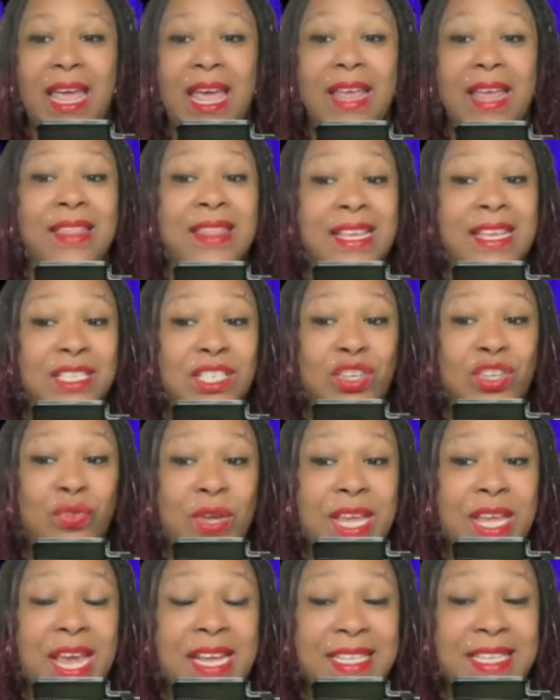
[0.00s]
and this
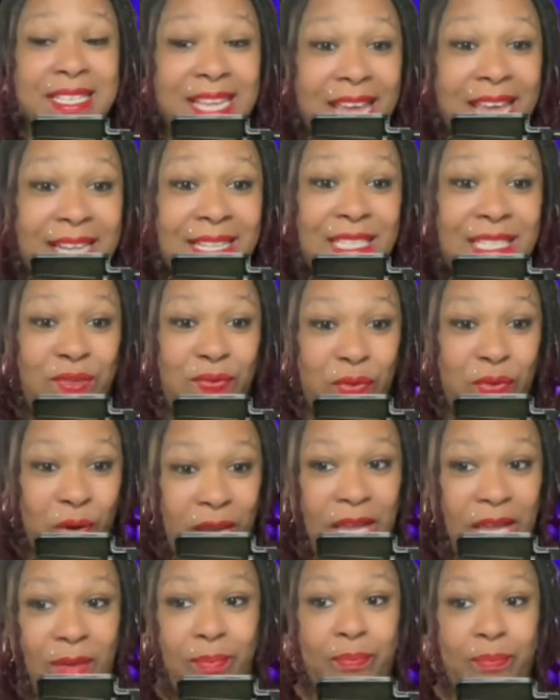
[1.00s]
creates hits for
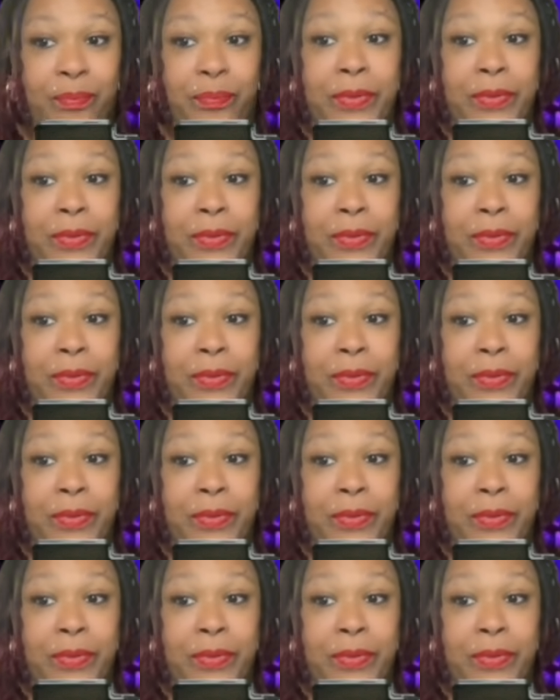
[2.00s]
him.